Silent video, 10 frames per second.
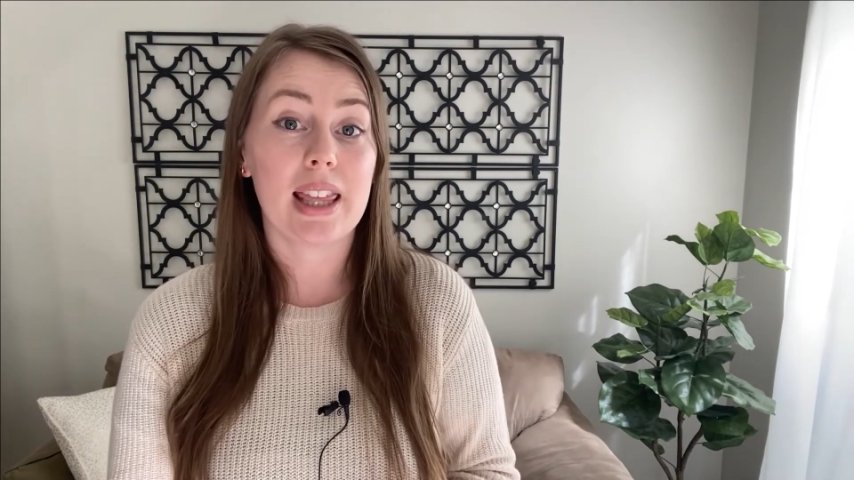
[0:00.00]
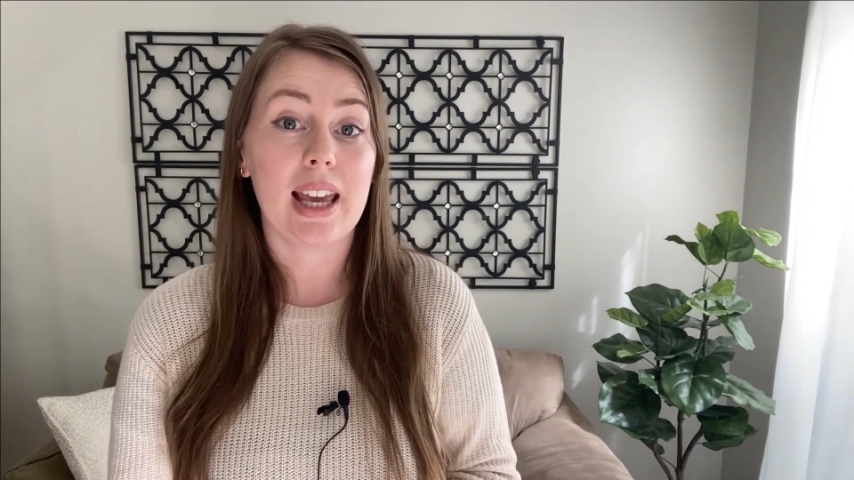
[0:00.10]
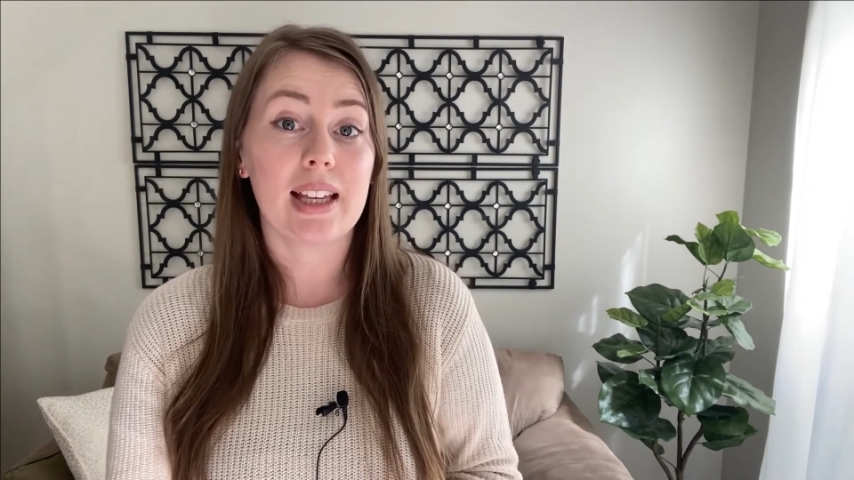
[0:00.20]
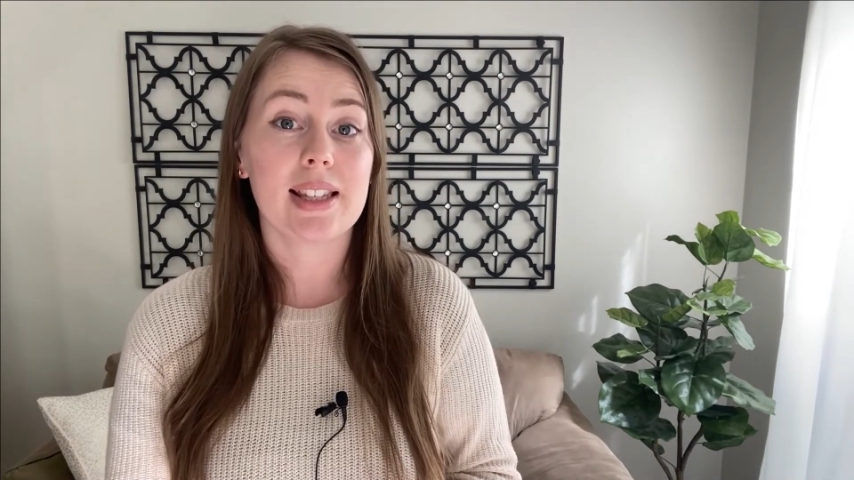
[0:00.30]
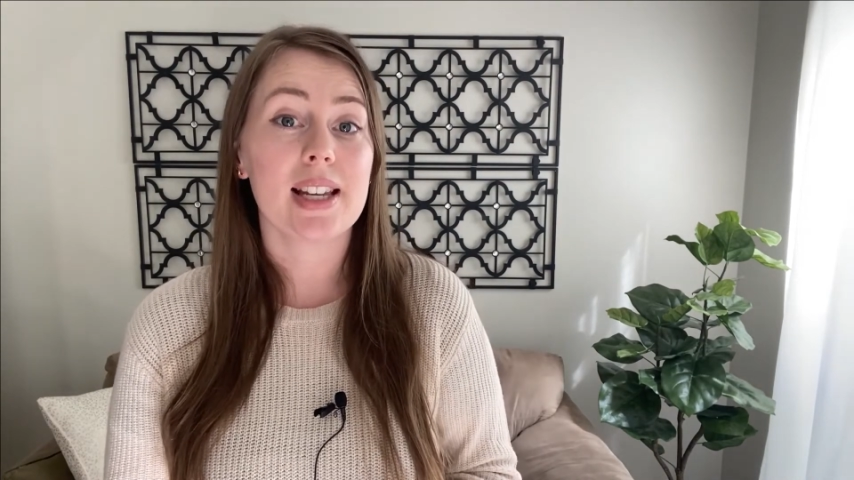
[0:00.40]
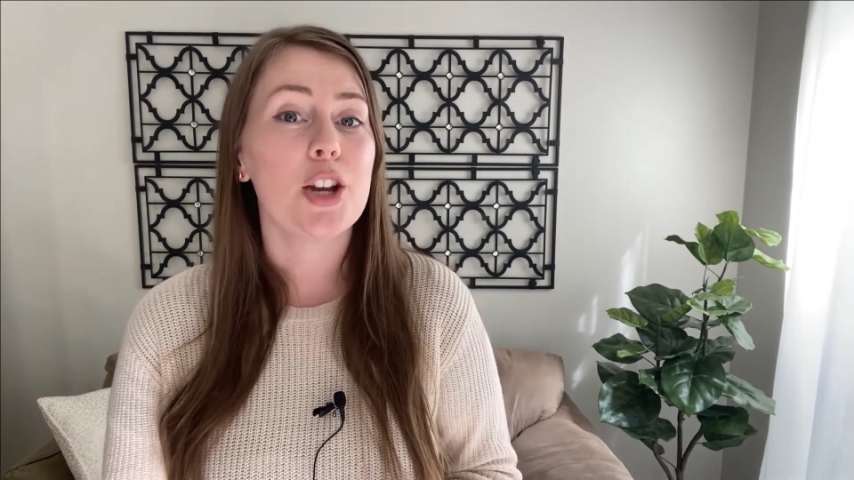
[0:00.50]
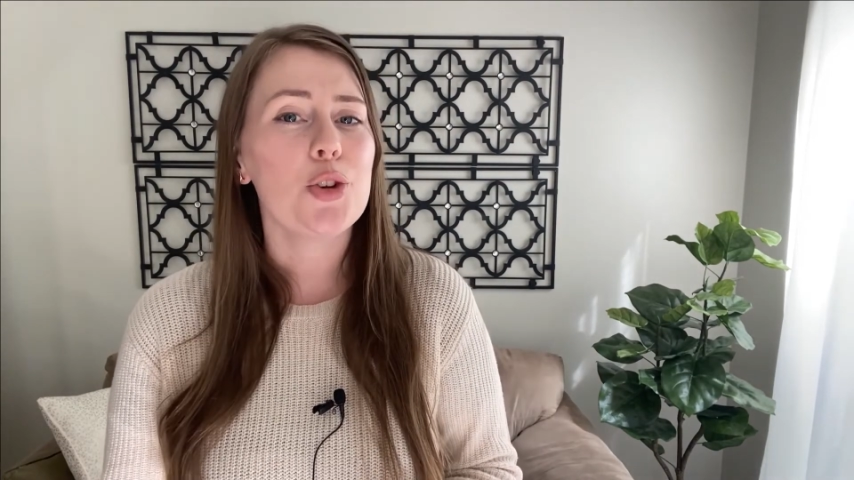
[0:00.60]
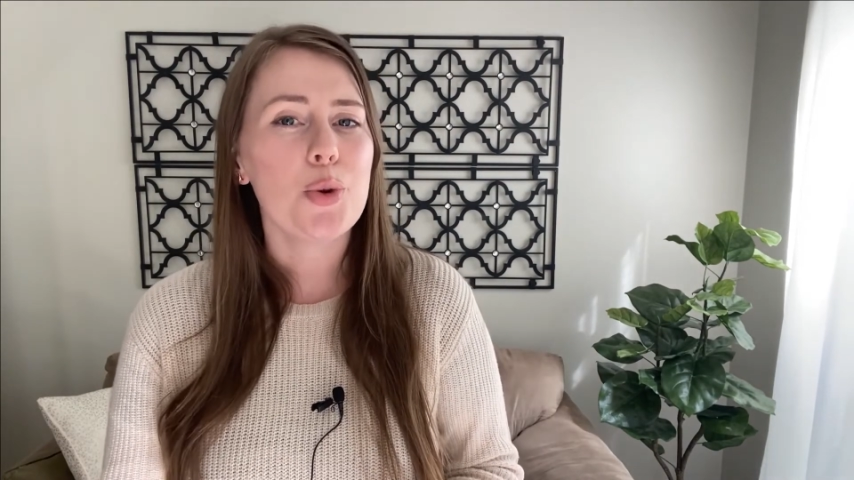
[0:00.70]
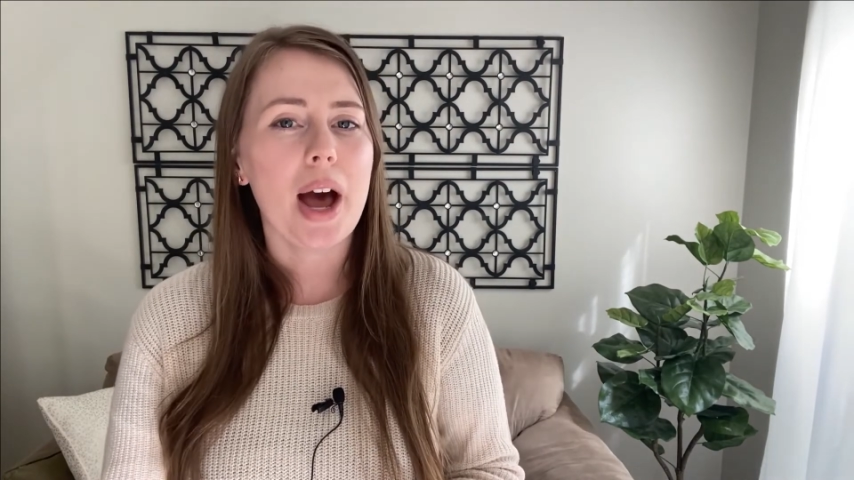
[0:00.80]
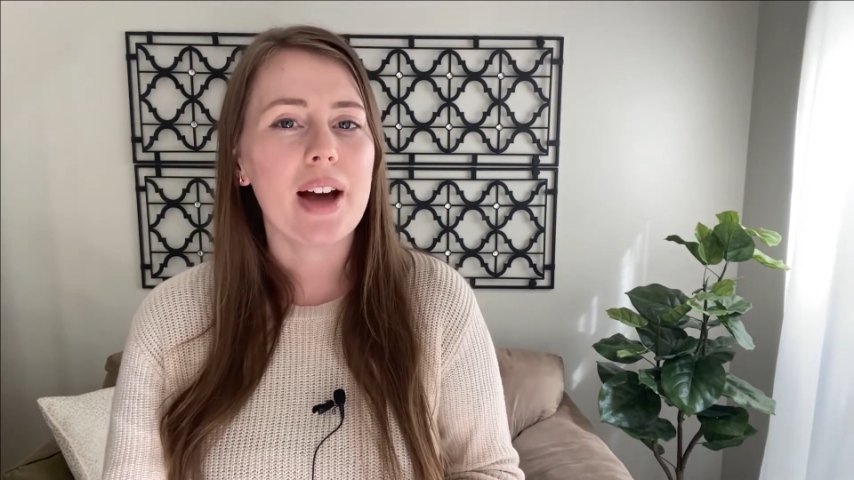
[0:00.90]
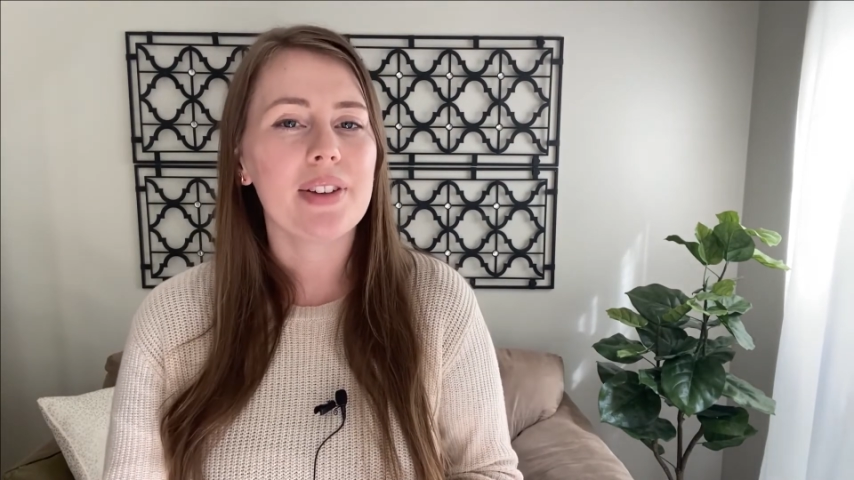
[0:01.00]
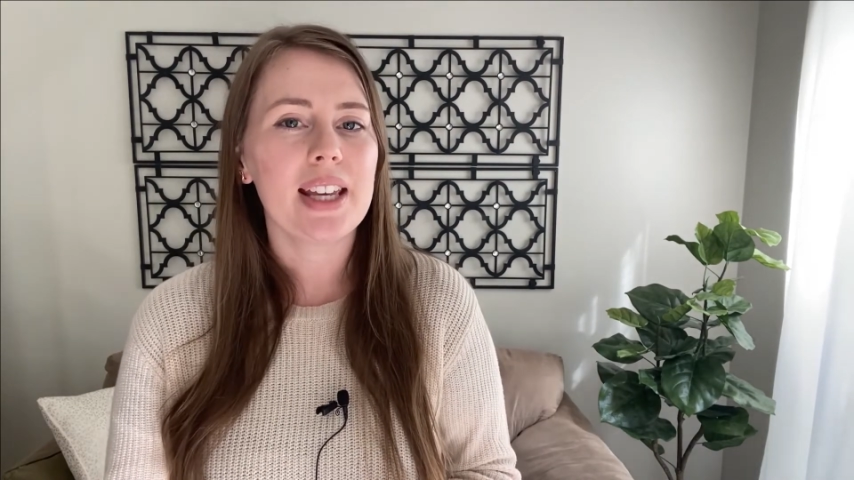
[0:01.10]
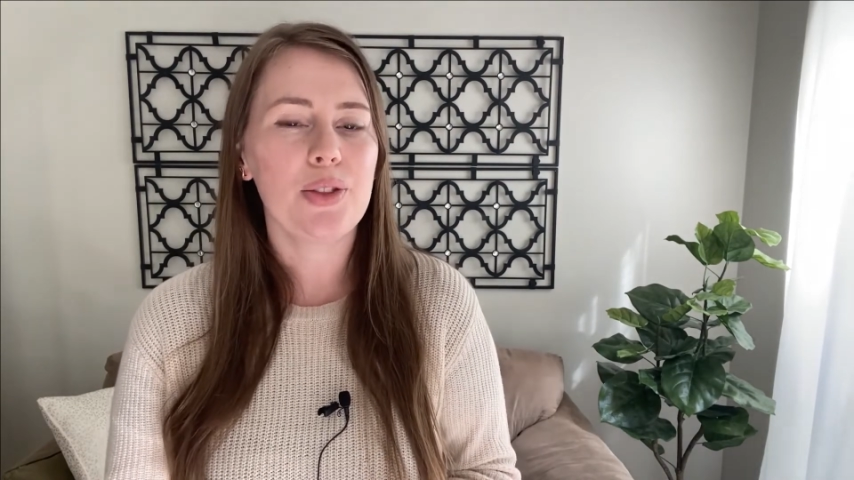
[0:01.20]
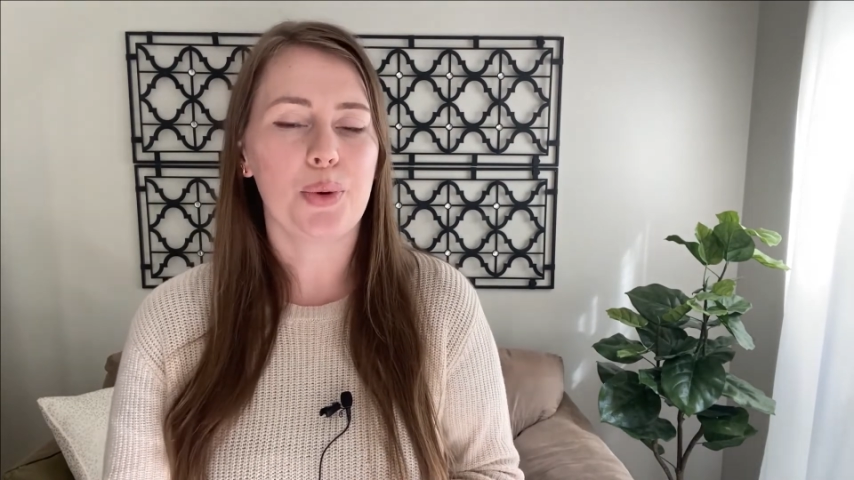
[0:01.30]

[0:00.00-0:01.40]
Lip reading: things you have in the